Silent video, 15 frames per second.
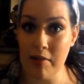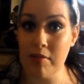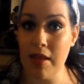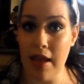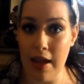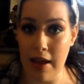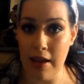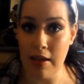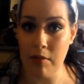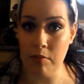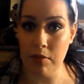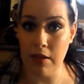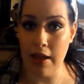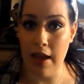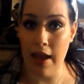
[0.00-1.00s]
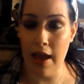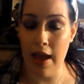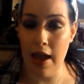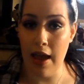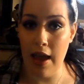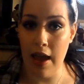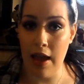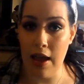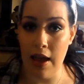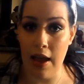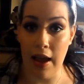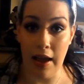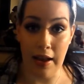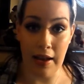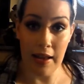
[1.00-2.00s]
He was 8. I was like,
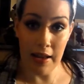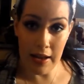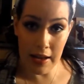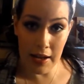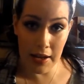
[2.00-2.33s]
80?